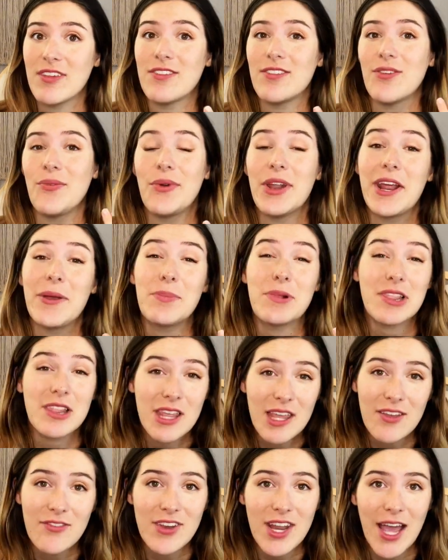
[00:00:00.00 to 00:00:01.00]
So what I
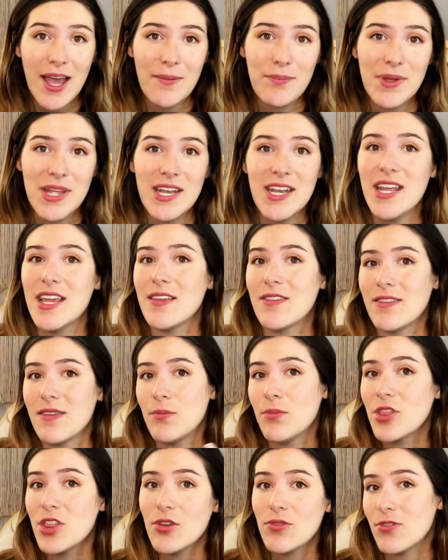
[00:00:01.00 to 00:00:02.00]
believed happened is
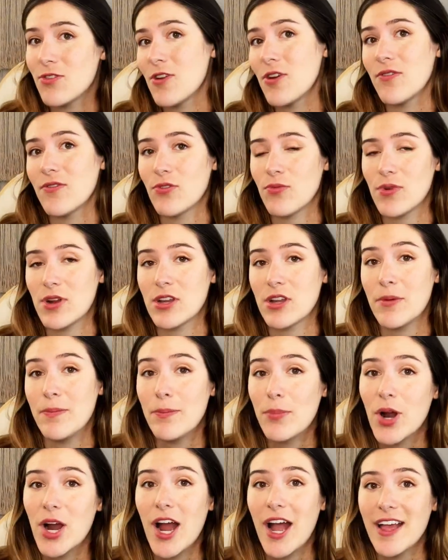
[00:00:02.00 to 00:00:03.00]
some of those nerves were
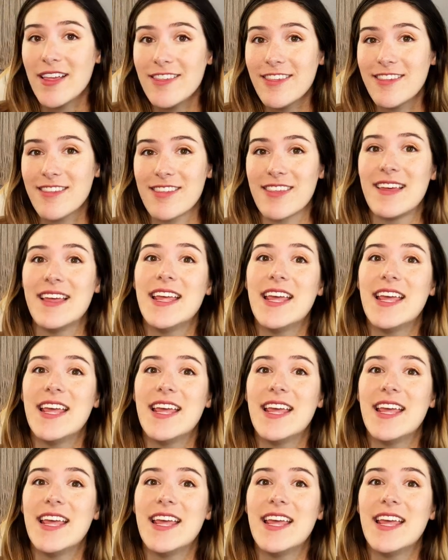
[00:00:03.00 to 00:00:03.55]
compressed,